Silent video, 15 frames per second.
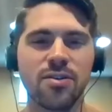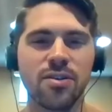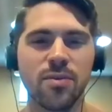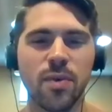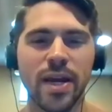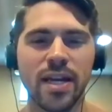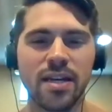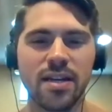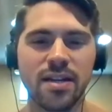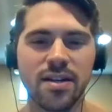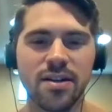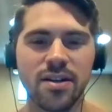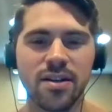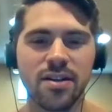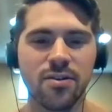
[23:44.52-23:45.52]
to the weighted
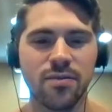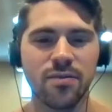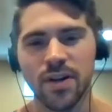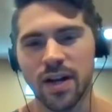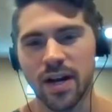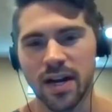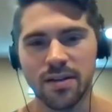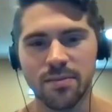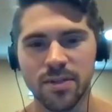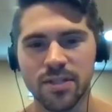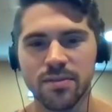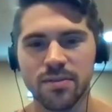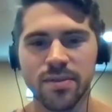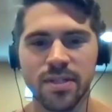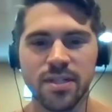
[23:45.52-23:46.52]
area over on
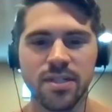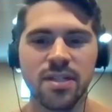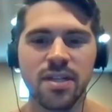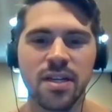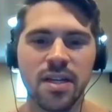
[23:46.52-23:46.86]
Muscle Beach.